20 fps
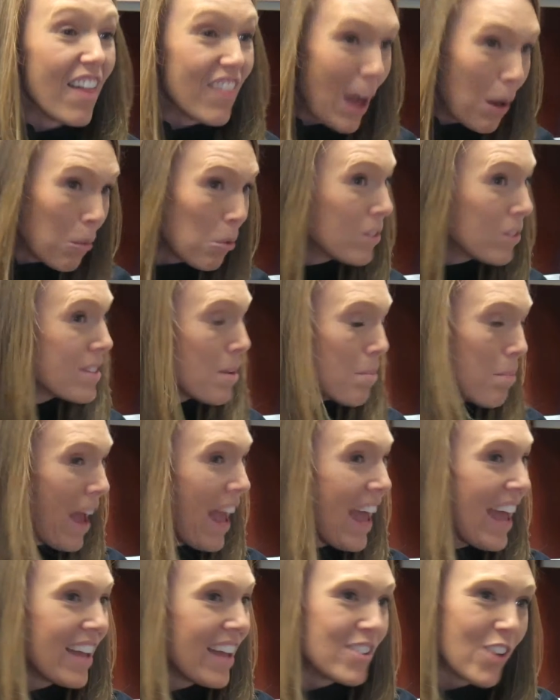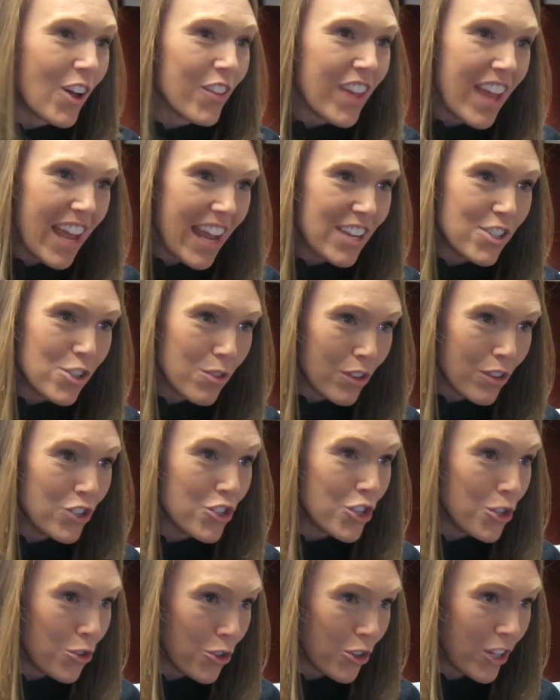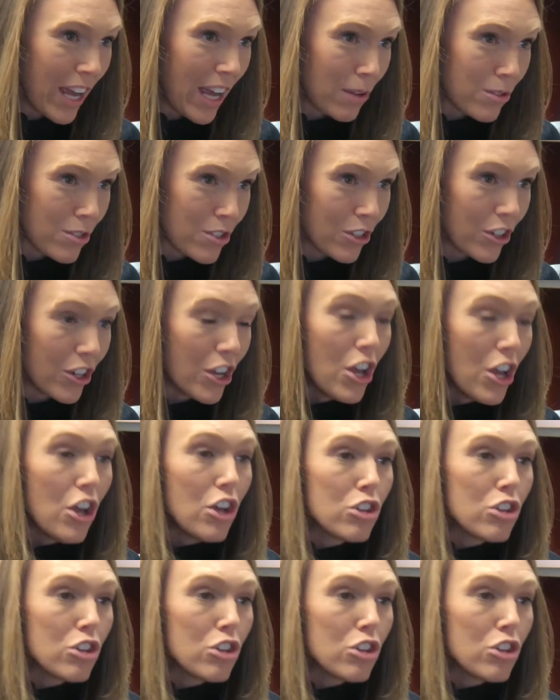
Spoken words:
And that will depend on the age of the junior counselor.